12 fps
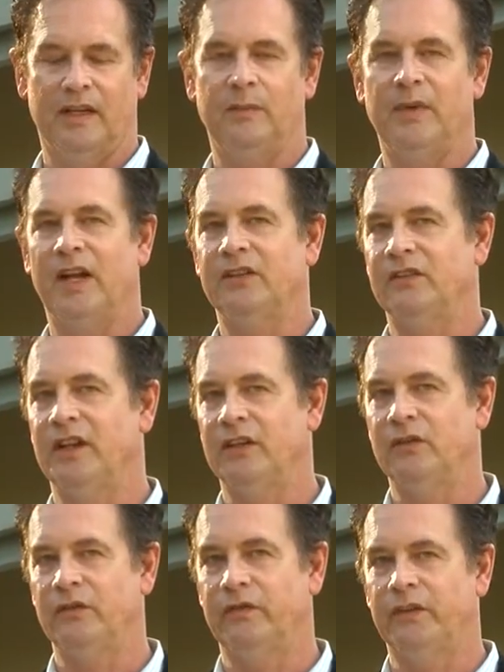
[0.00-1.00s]
Imagine how
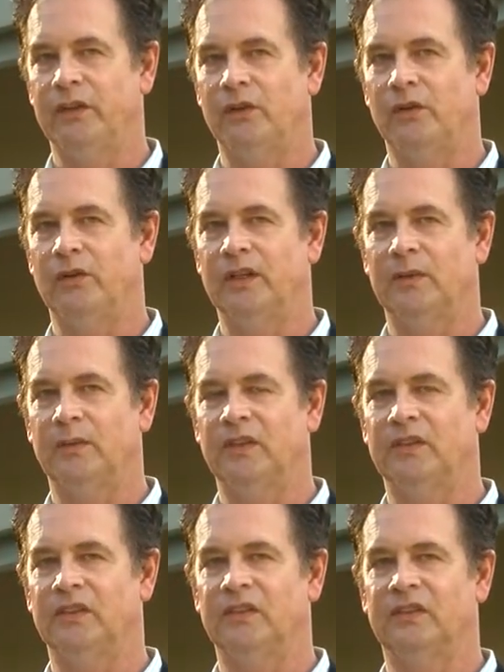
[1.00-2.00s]
you'll feel owning a
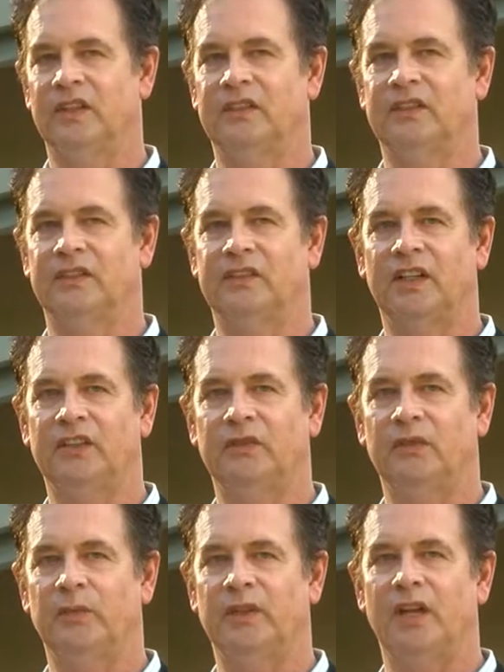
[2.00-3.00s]
business that's
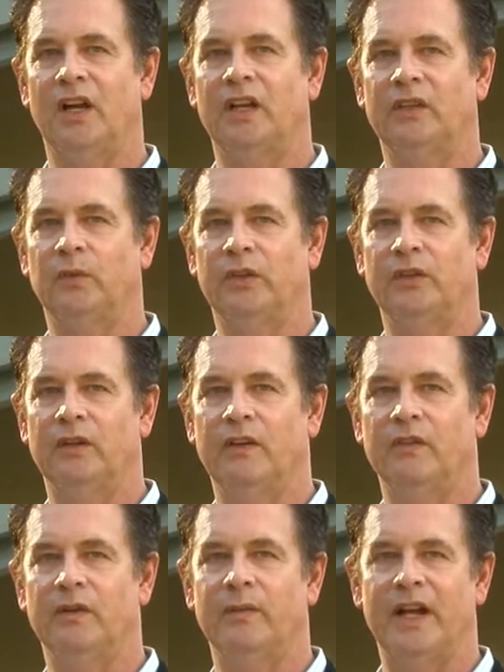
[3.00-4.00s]
successful beyond what you
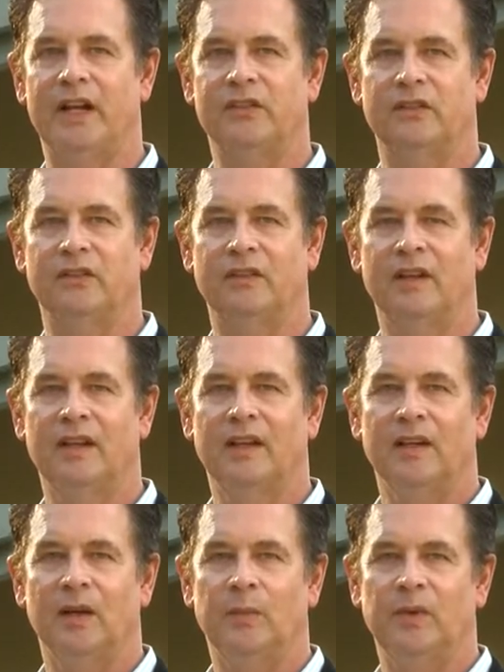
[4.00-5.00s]
ever imagined,
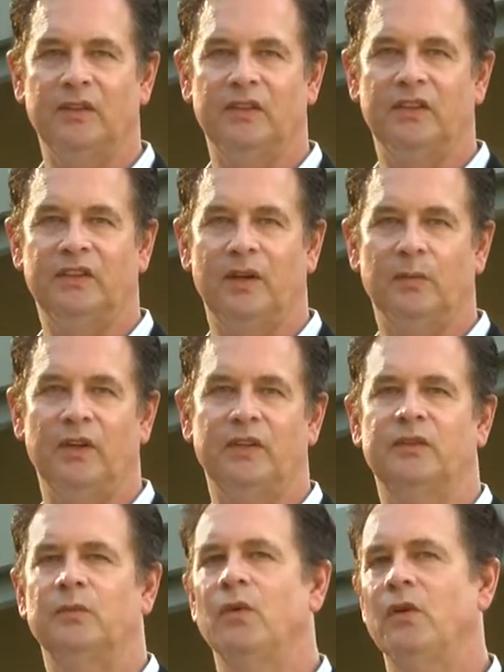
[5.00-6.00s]
a business that
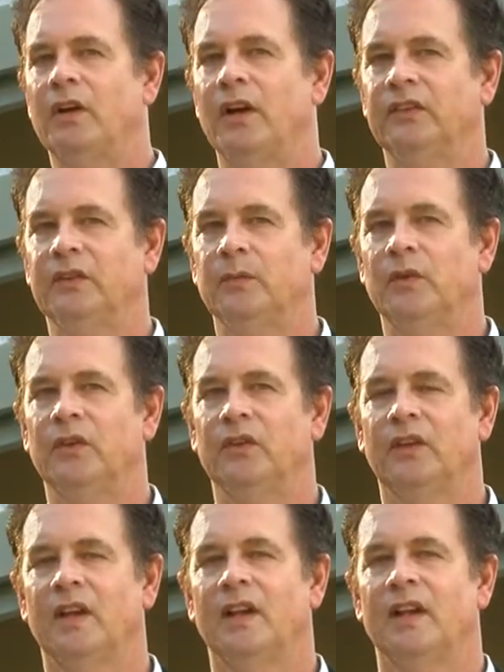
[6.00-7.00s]
brings you more
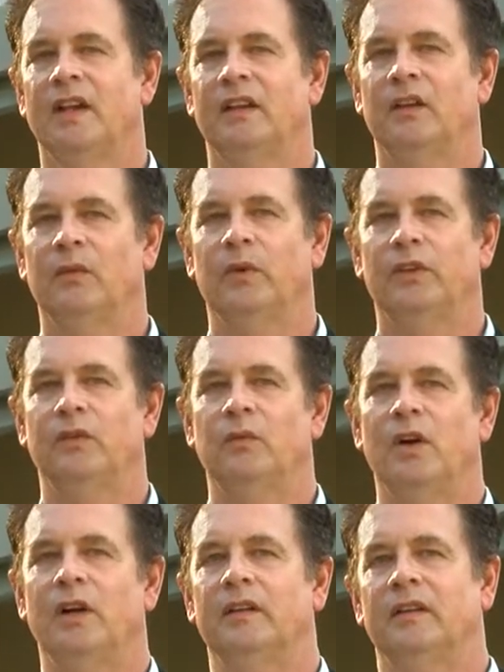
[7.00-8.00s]
customers than what you
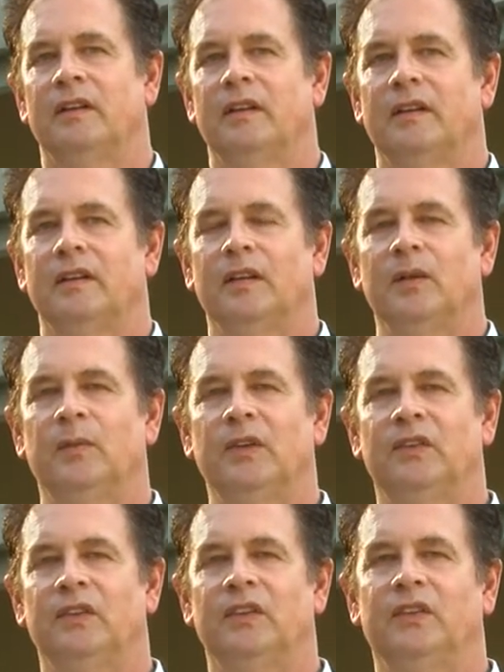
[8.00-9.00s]
want, a
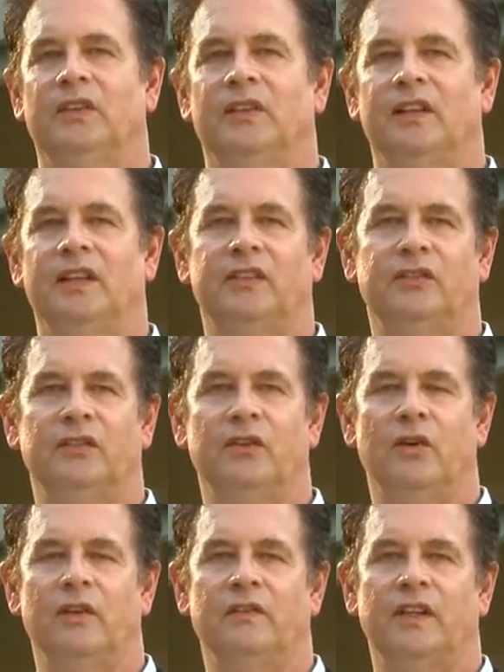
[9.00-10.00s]
business that lets you
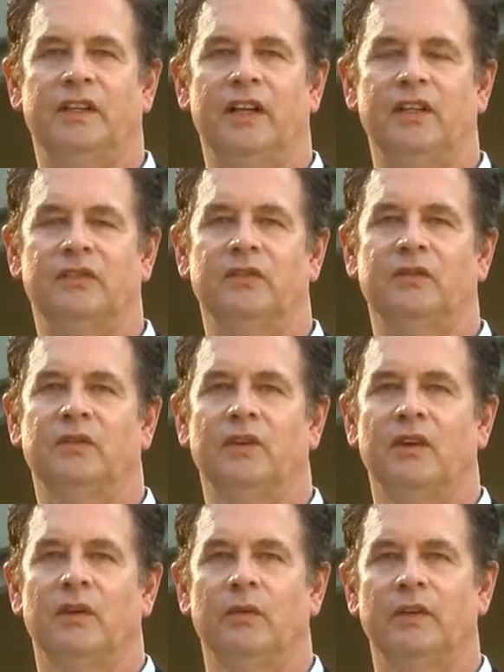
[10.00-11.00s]
go on vacation
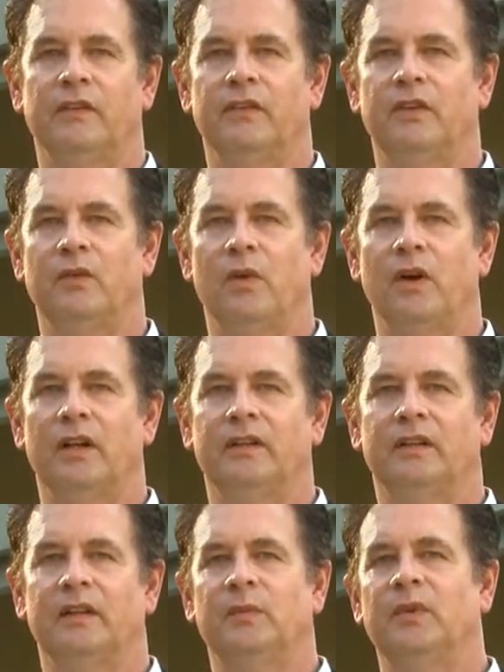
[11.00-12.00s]
whenever you
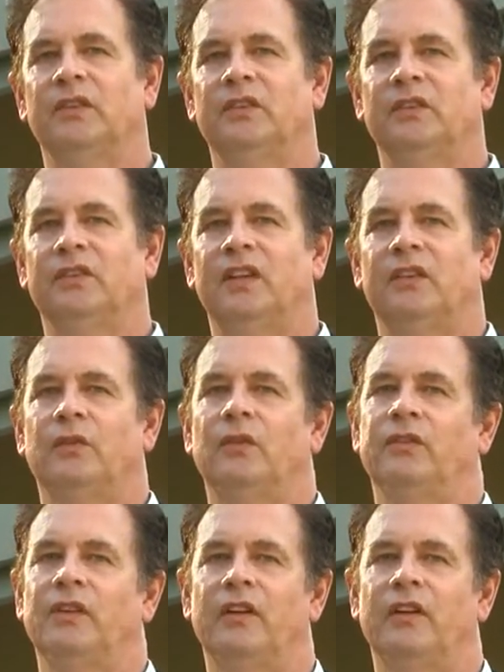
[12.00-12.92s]
want, and a business that throws